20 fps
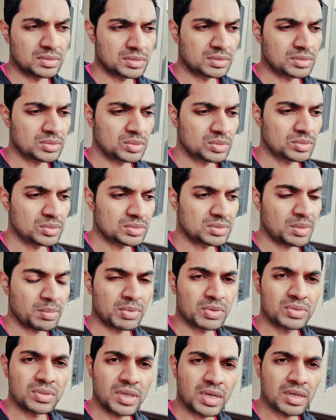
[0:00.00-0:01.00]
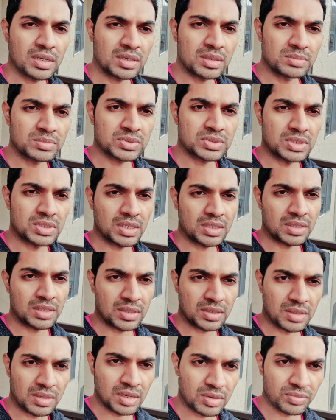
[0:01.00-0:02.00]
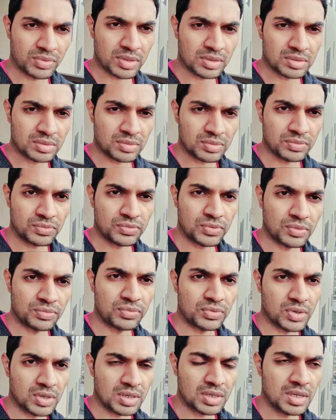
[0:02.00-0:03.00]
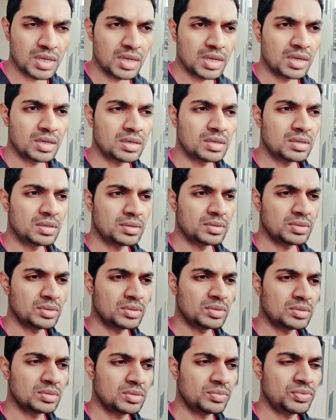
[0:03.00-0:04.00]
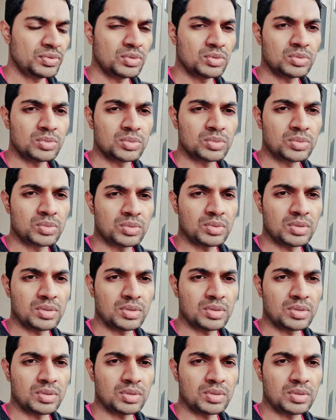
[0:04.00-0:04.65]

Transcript: So some of the items they did deliver for free. If you